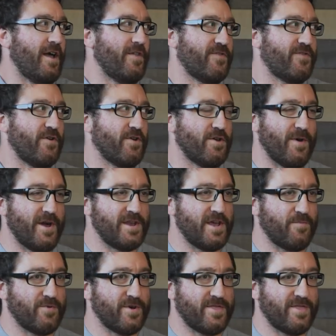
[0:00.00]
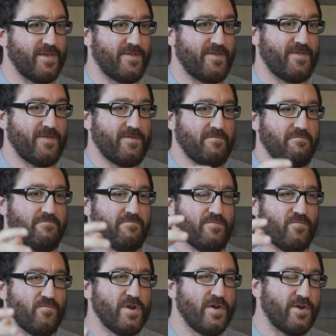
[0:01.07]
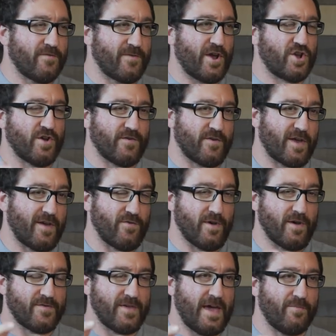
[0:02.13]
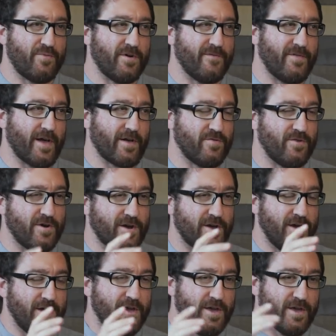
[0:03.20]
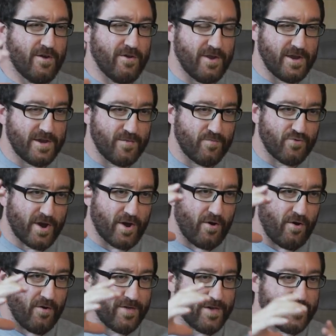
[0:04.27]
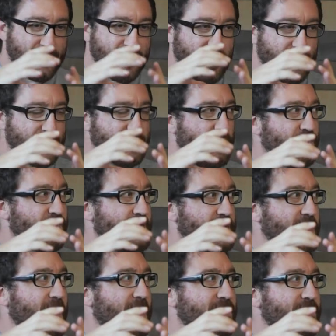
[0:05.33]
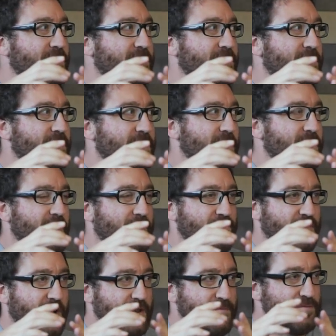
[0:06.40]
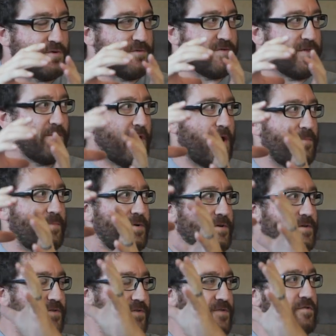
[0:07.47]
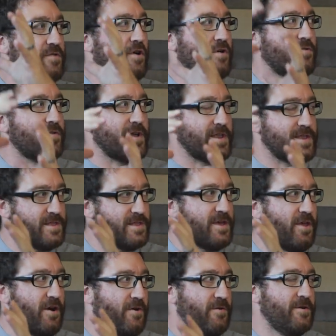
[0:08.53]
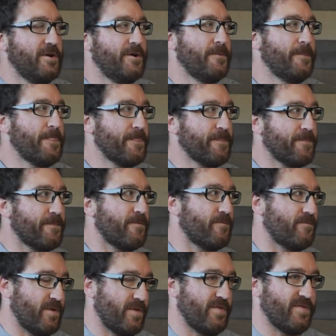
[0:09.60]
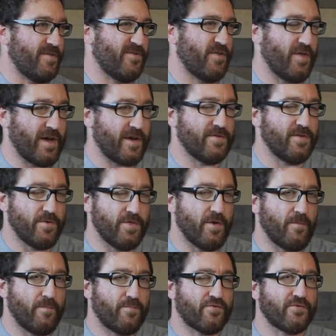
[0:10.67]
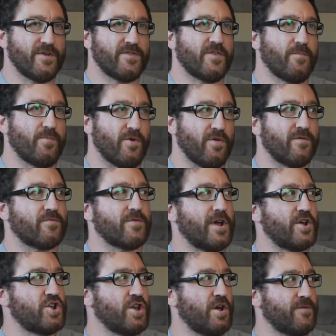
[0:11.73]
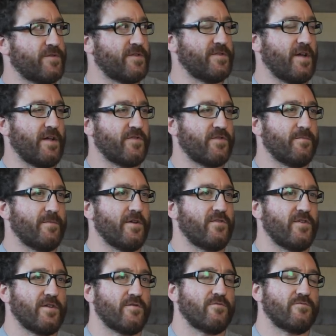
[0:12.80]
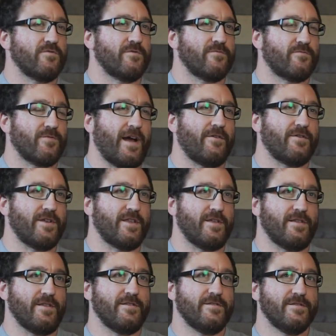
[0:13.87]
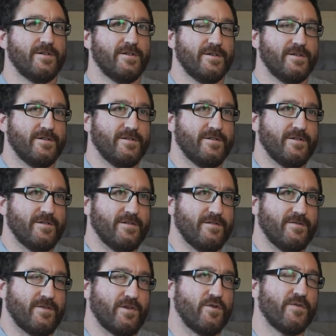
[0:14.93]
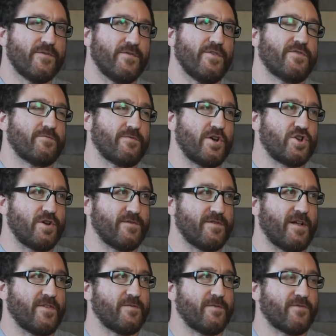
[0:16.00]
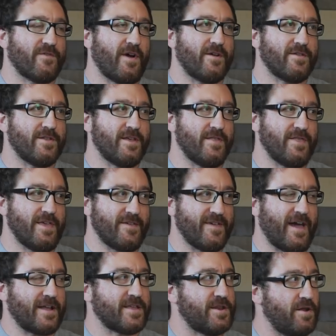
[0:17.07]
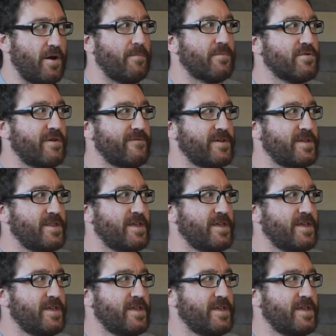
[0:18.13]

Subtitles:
And so you end up with this, really the ratios are giving you an example of like, look, you need to bring all these things closer together and try to move them up slowly, you know? So like the principle of ratios is not so much grounded in, the usefulness of the ratio is not so much grounded in the exact number of it.